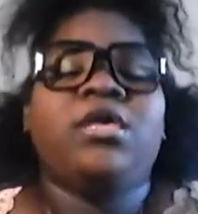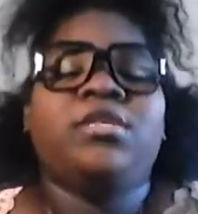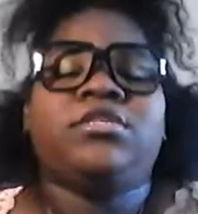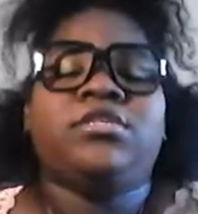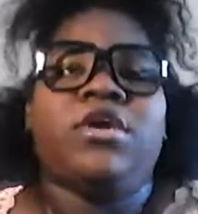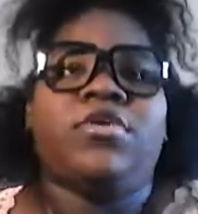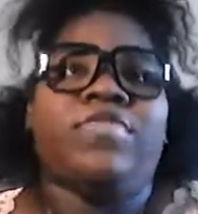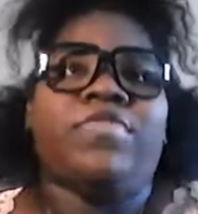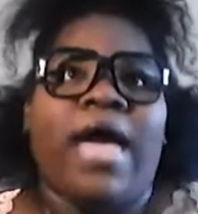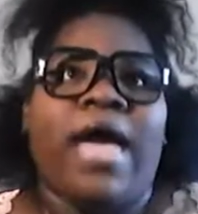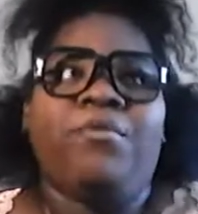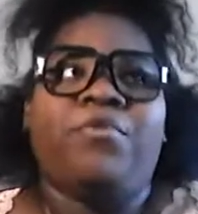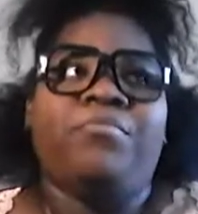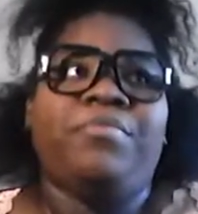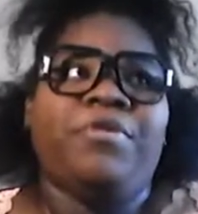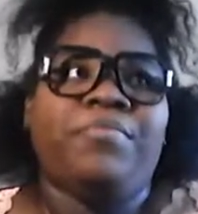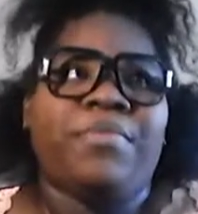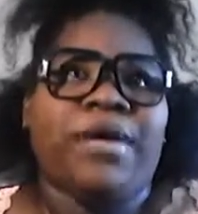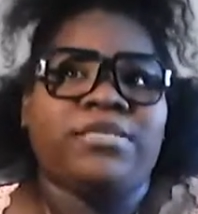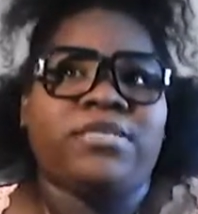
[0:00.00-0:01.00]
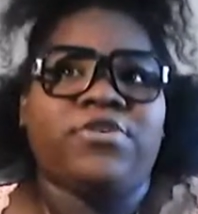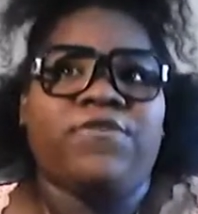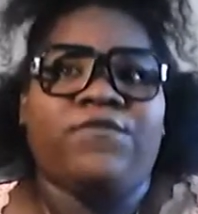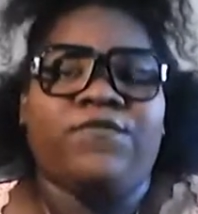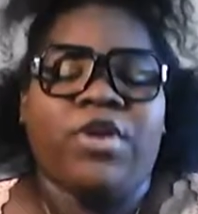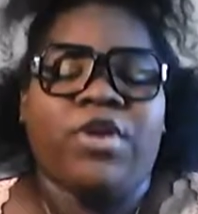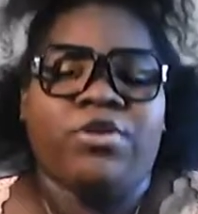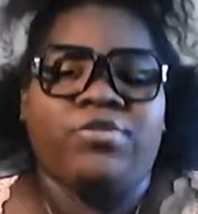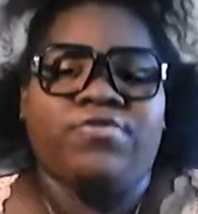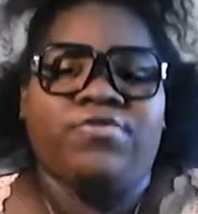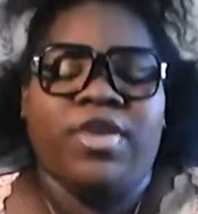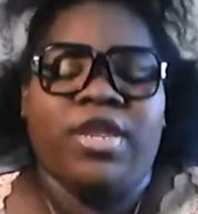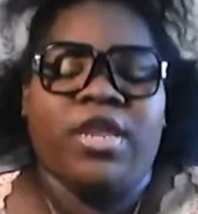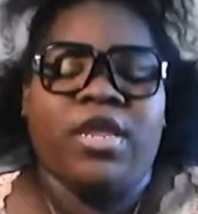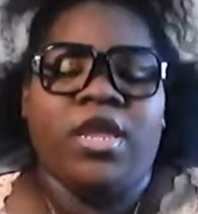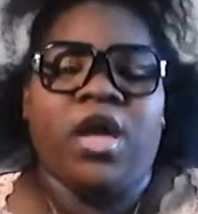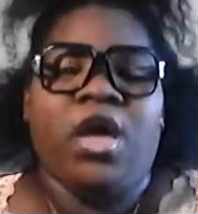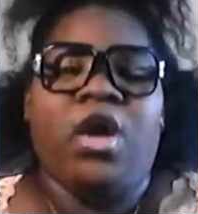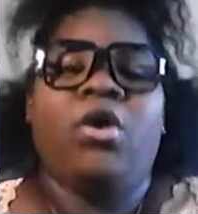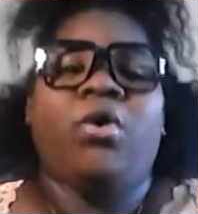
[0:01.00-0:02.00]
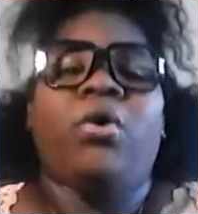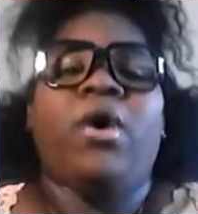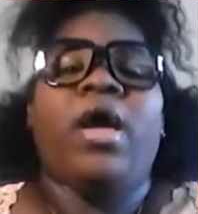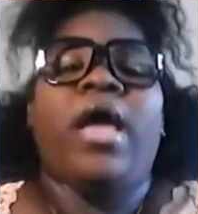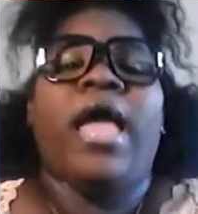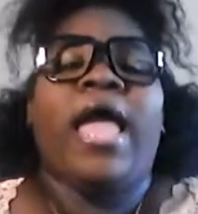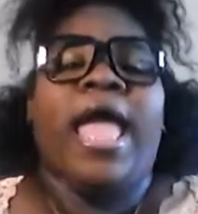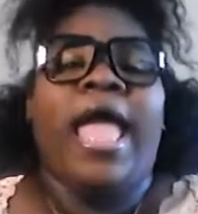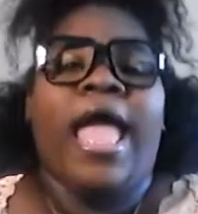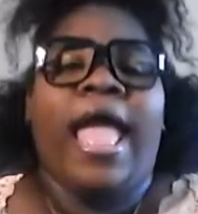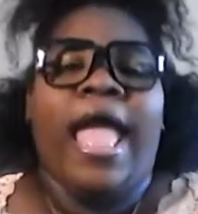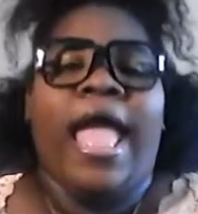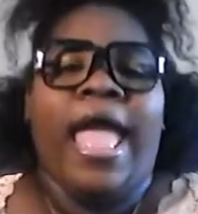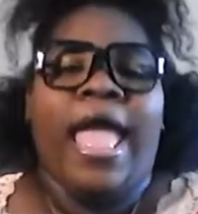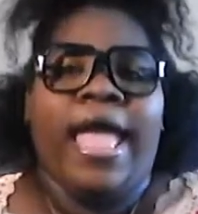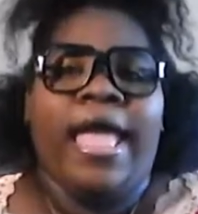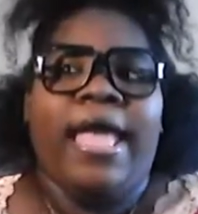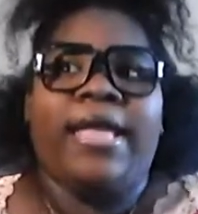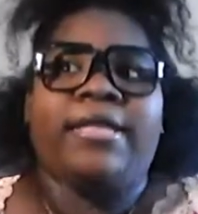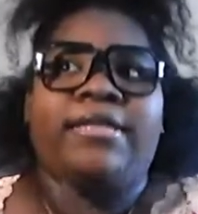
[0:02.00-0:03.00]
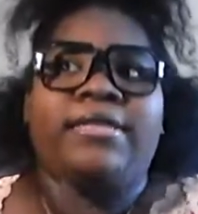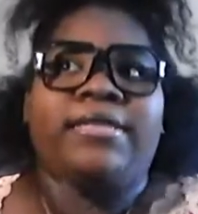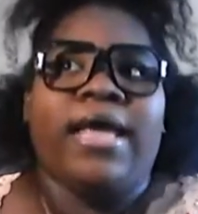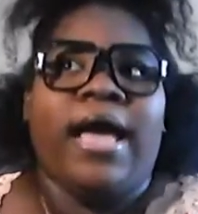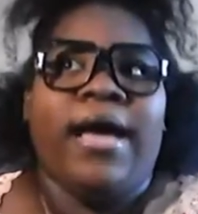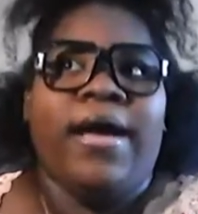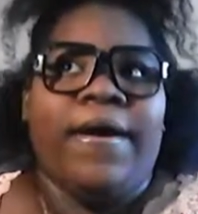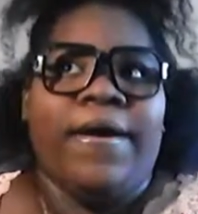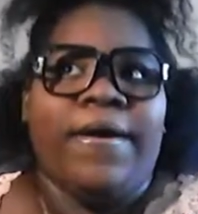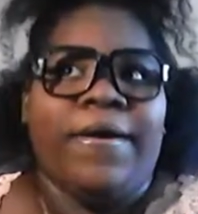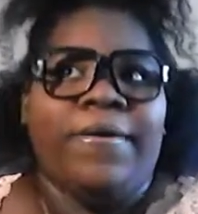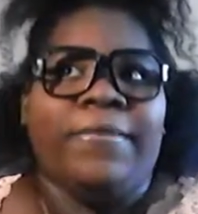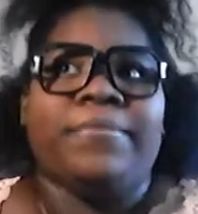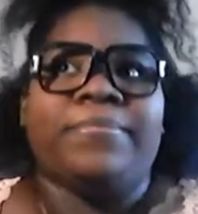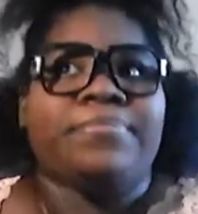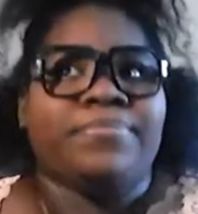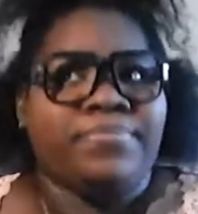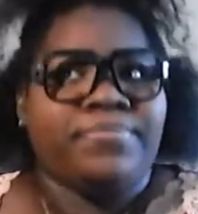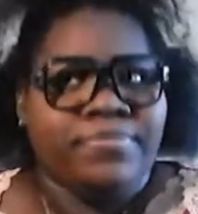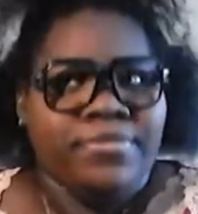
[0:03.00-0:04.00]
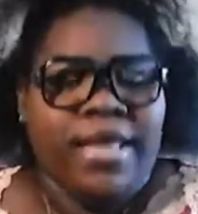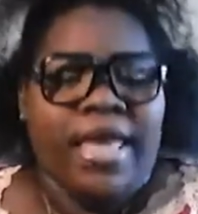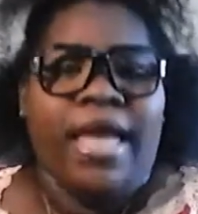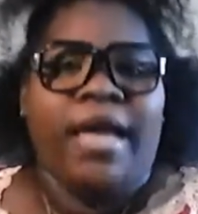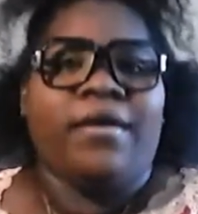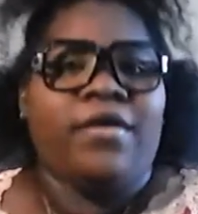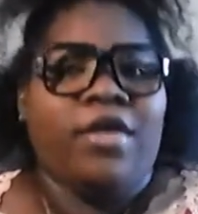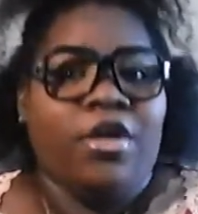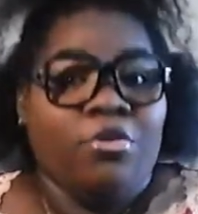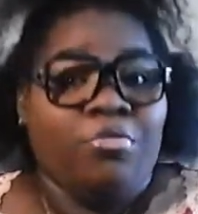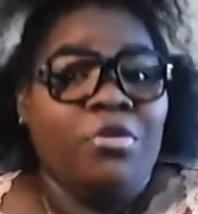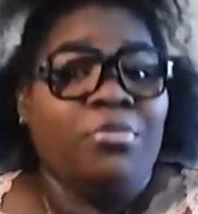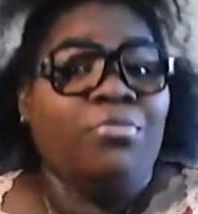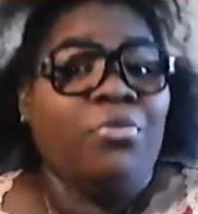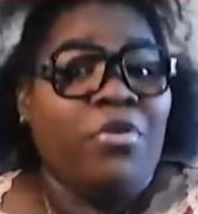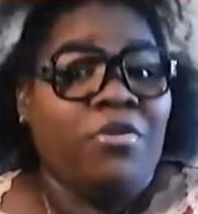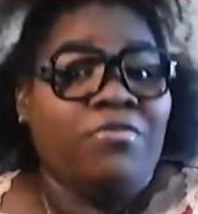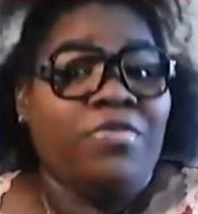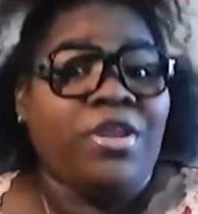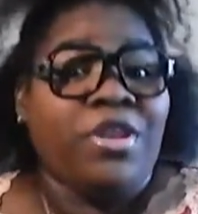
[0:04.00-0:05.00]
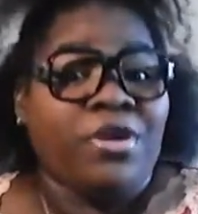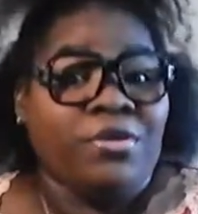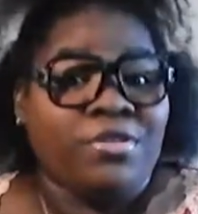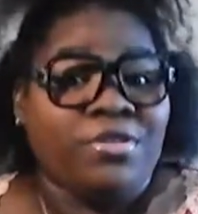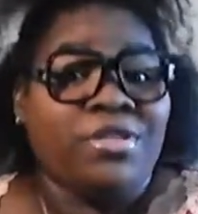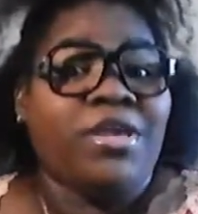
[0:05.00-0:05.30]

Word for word: So that will be my first video, and um, yeah, it'll be more videos to